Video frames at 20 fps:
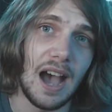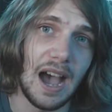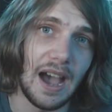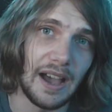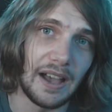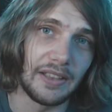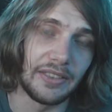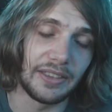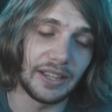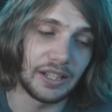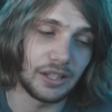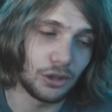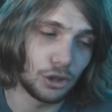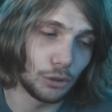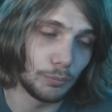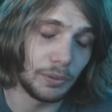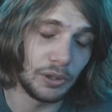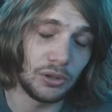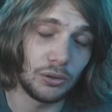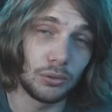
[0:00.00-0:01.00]
And I
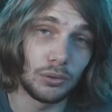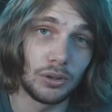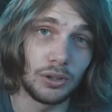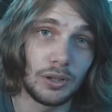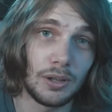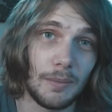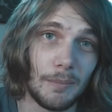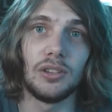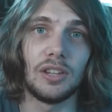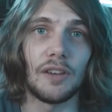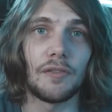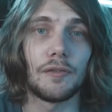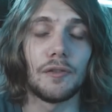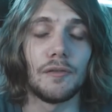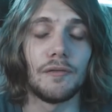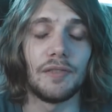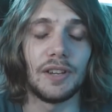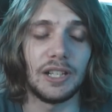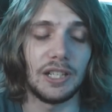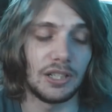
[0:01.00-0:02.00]
could be doing
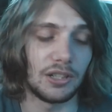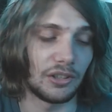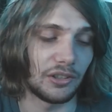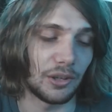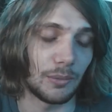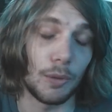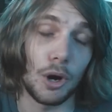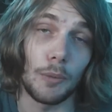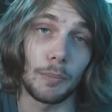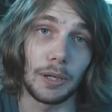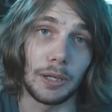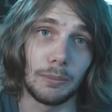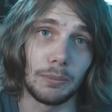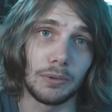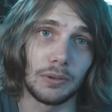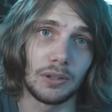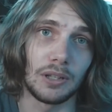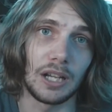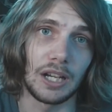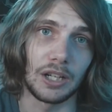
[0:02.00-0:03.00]
different videos that more
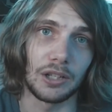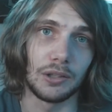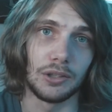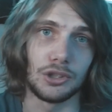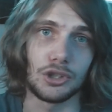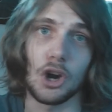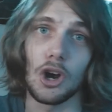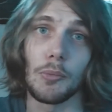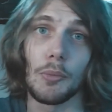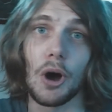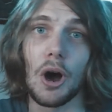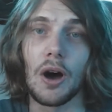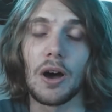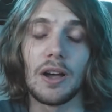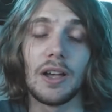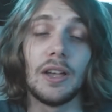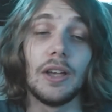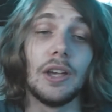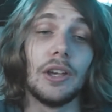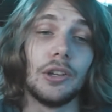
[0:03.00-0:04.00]
people are going to enjoy more.
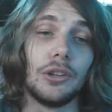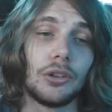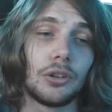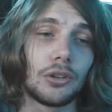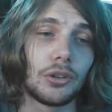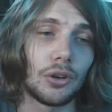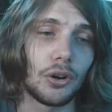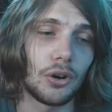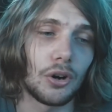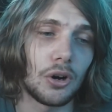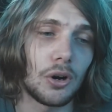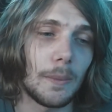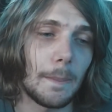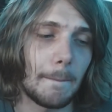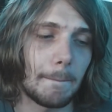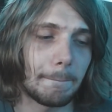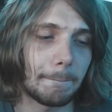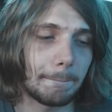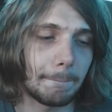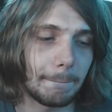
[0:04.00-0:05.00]
So,
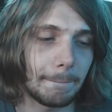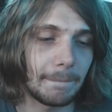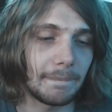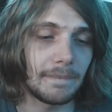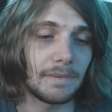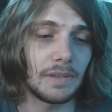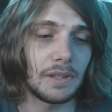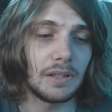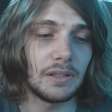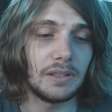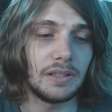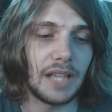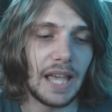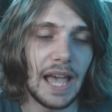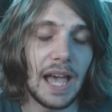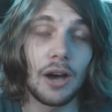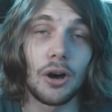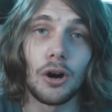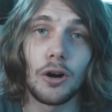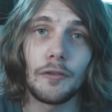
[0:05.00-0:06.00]

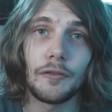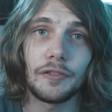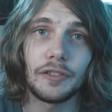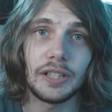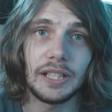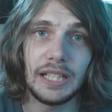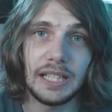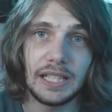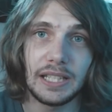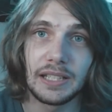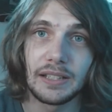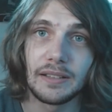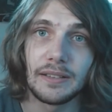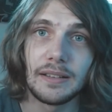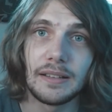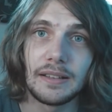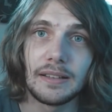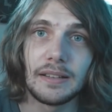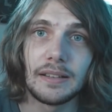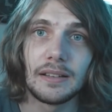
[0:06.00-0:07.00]
yeah, hopefully
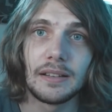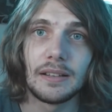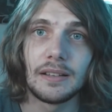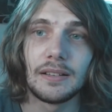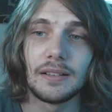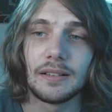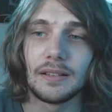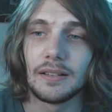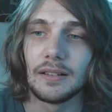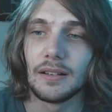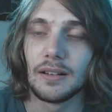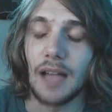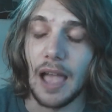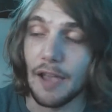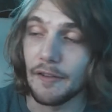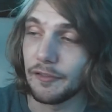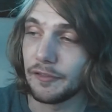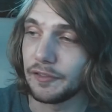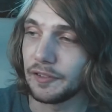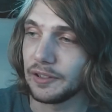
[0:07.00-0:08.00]

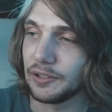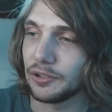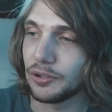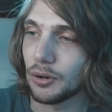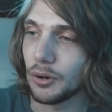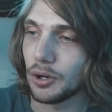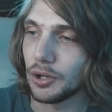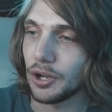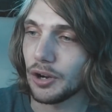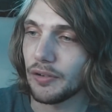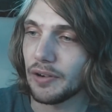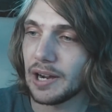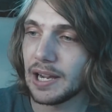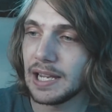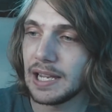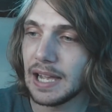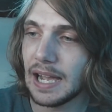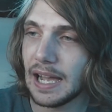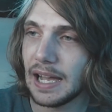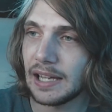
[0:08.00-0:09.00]
everything's going
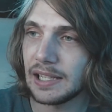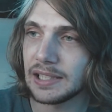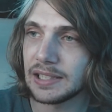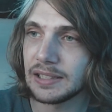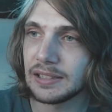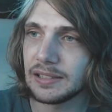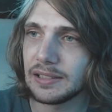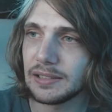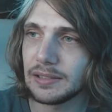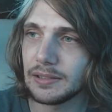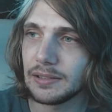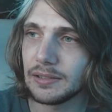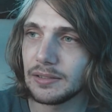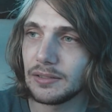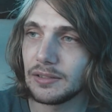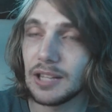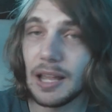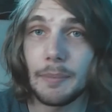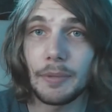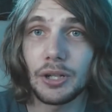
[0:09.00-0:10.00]
alright. And
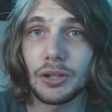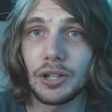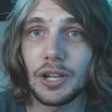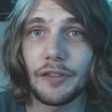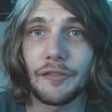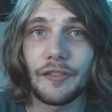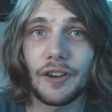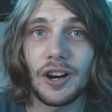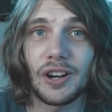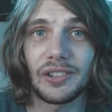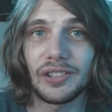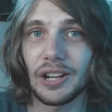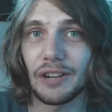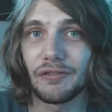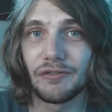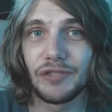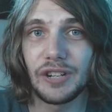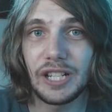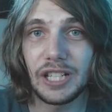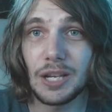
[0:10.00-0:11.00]
let me know your thoughts. I
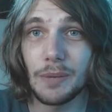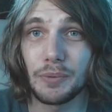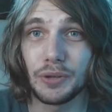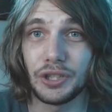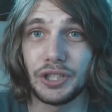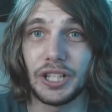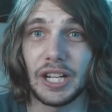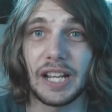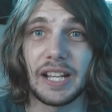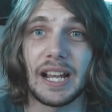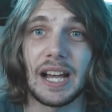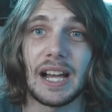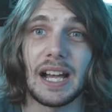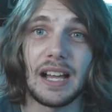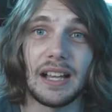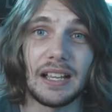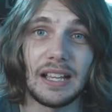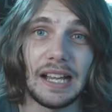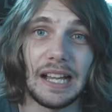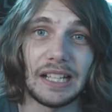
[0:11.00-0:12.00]
really appreciate that.
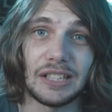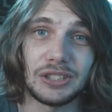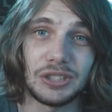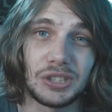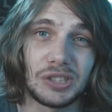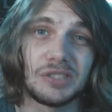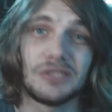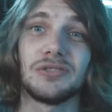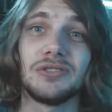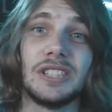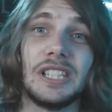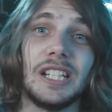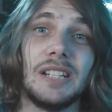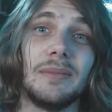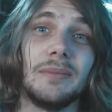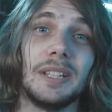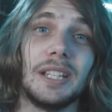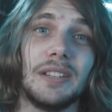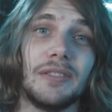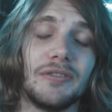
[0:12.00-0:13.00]

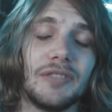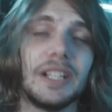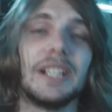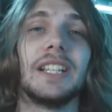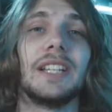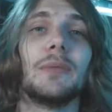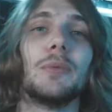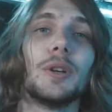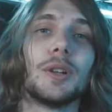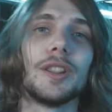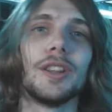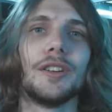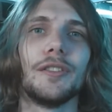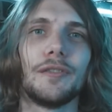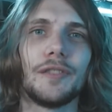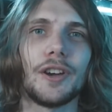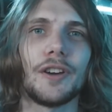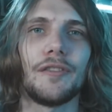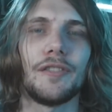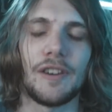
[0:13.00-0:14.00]
Extremely, really would
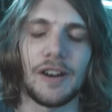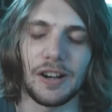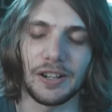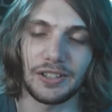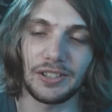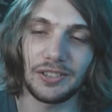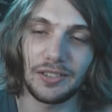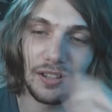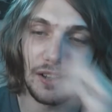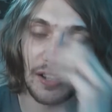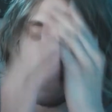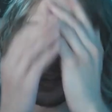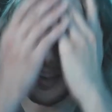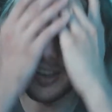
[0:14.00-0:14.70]
love your thoughts.